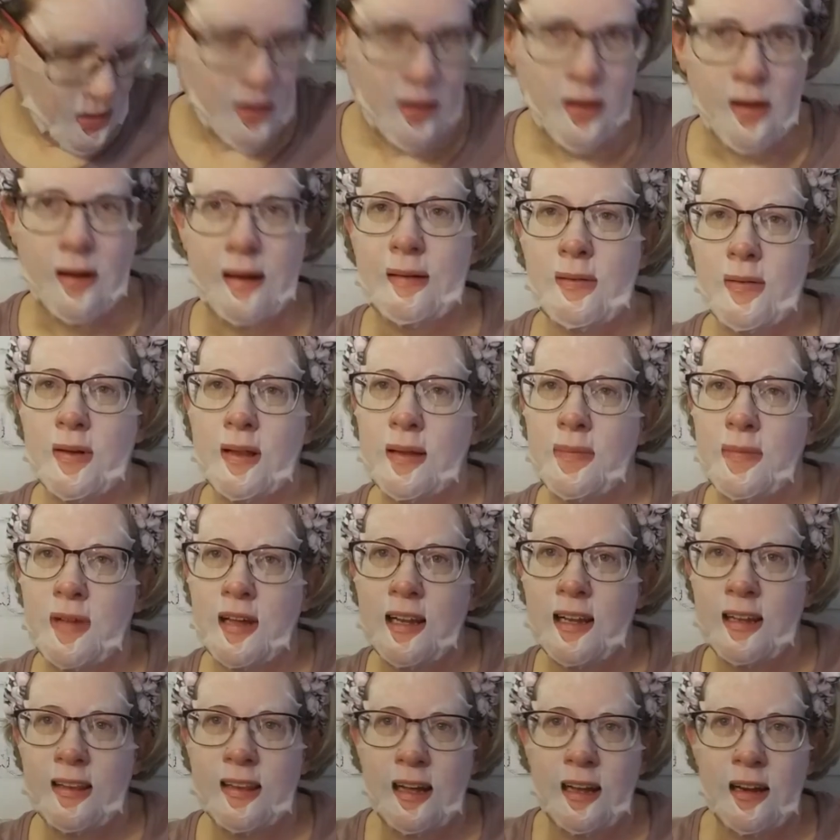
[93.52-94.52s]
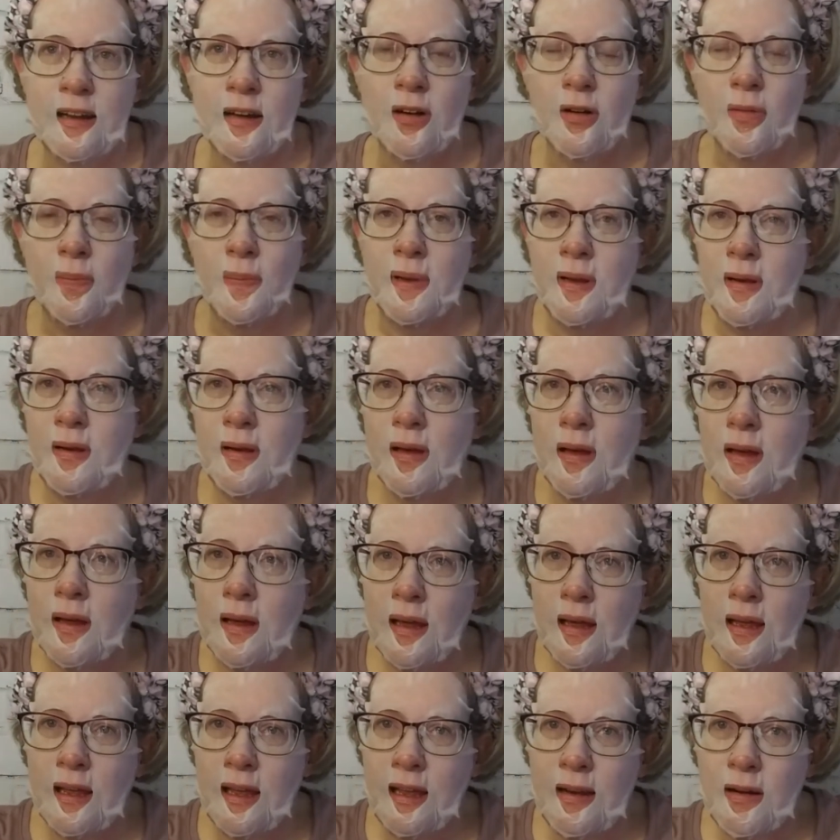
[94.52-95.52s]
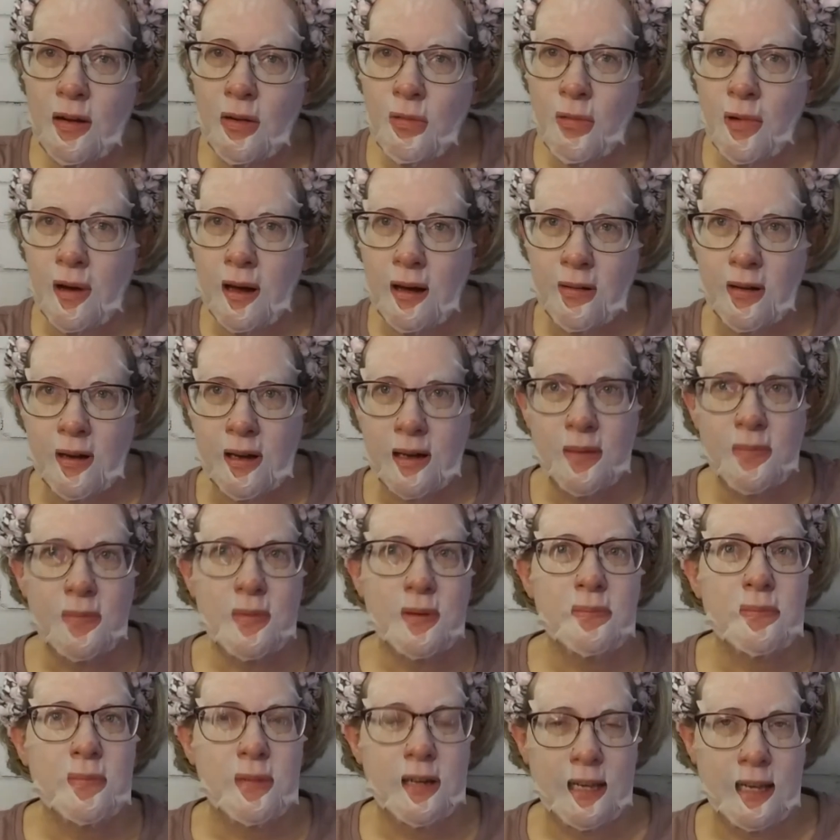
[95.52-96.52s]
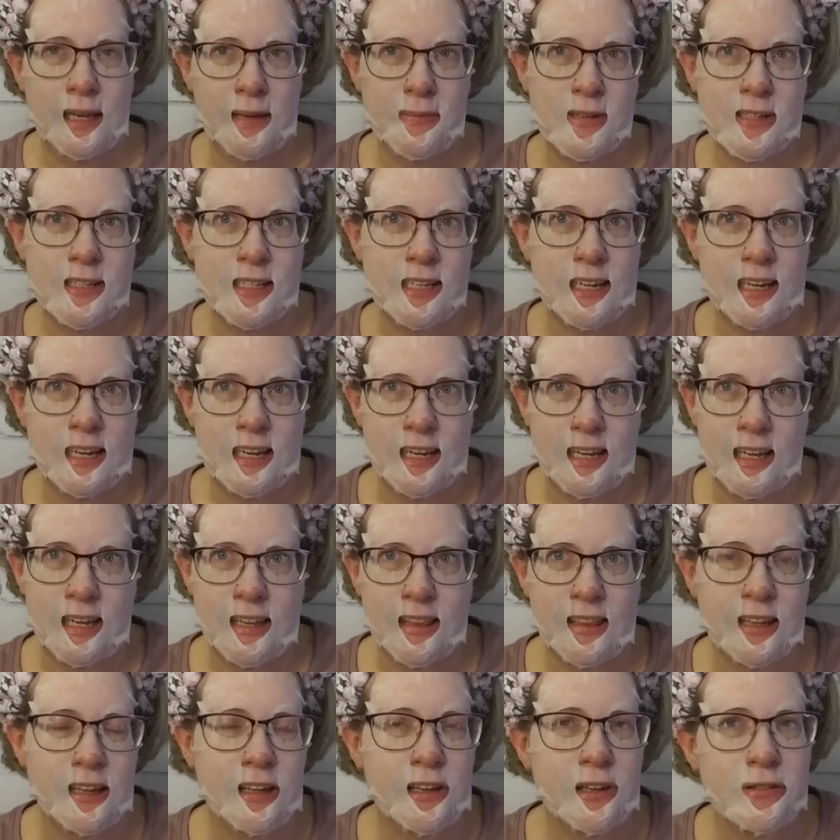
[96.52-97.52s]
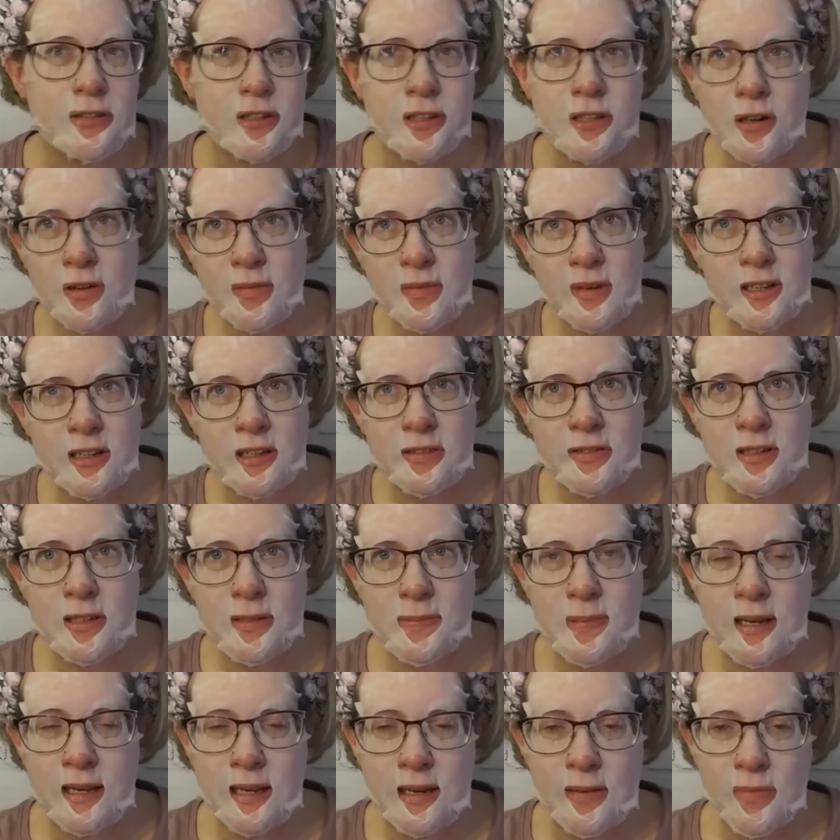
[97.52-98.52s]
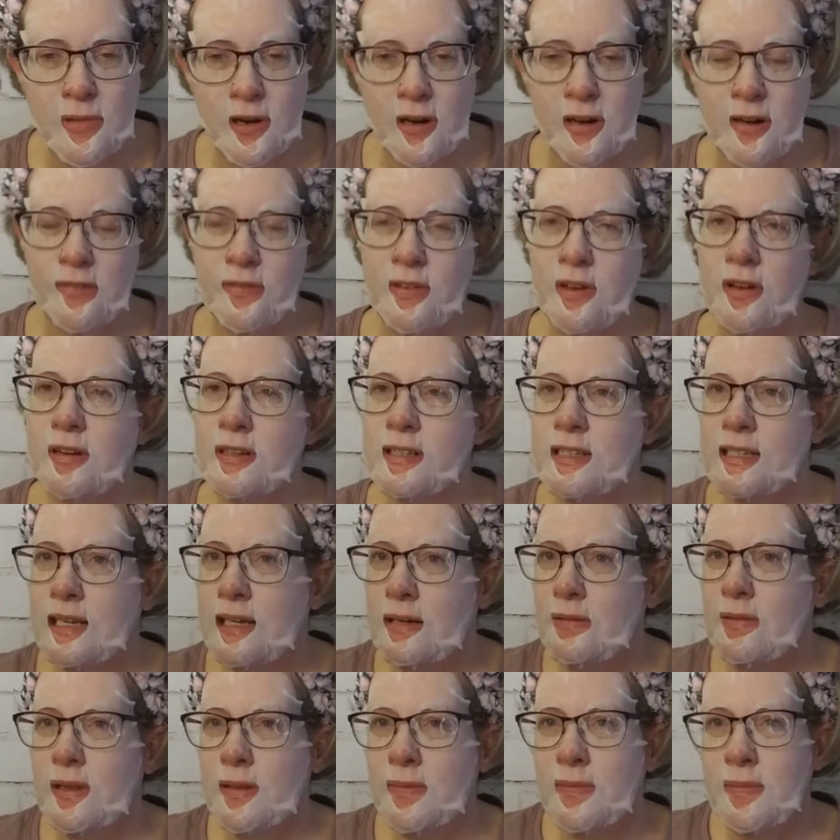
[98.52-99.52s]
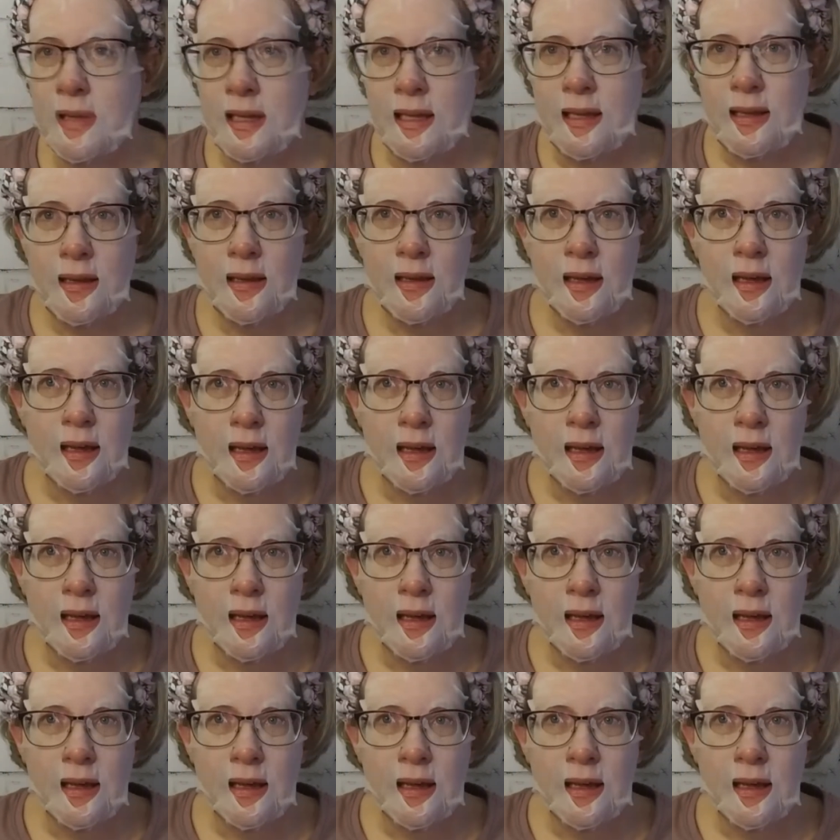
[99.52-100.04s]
All right, while I'm getting that open, then welcome. My name is Katie. Thank you so much for spending part of your day with me.